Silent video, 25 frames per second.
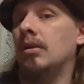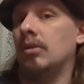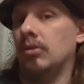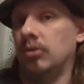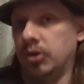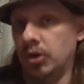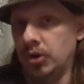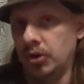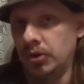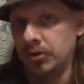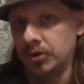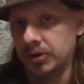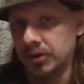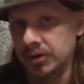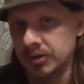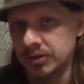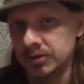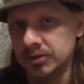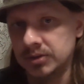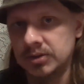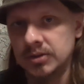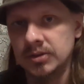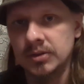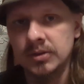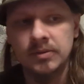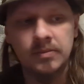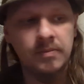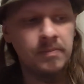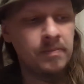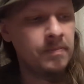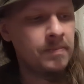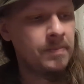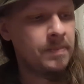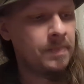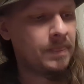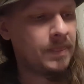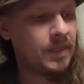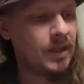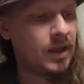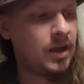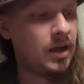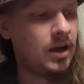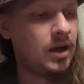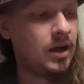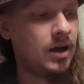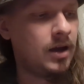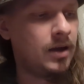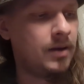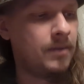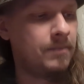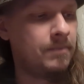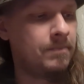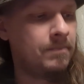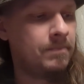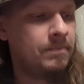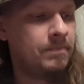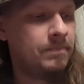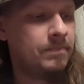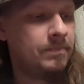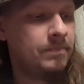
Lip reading: lunars. Um,